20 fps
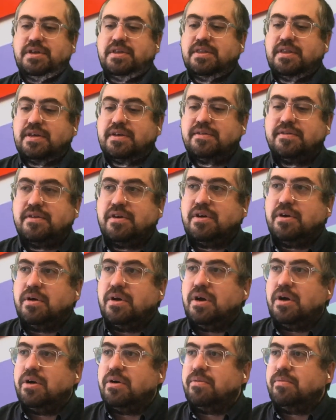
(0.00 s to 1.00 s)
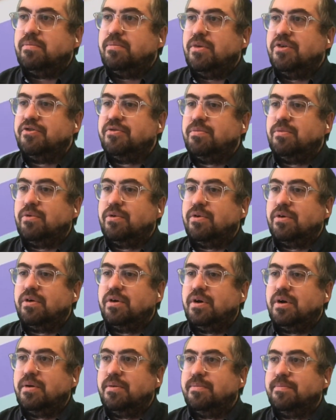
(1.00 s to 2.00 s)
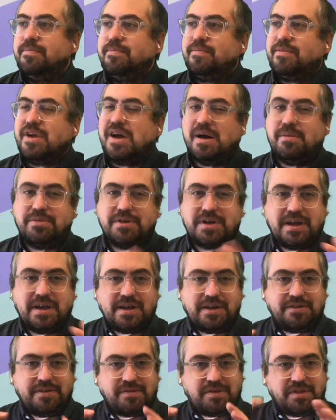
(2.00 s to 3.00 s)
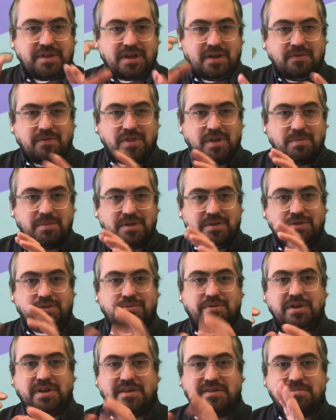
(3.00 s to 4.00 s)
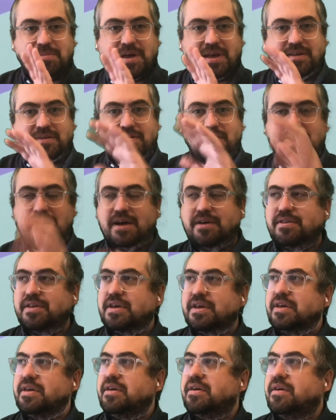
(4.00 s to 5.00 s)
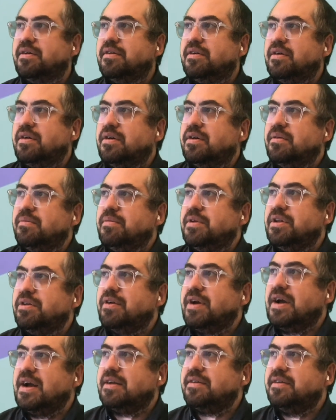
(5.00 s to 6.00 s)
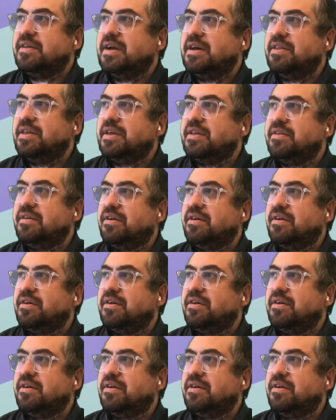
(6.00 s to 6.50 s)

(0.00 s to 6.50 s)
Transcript: things are much more complicated because you have to think of them in 3D space and how they interact and how they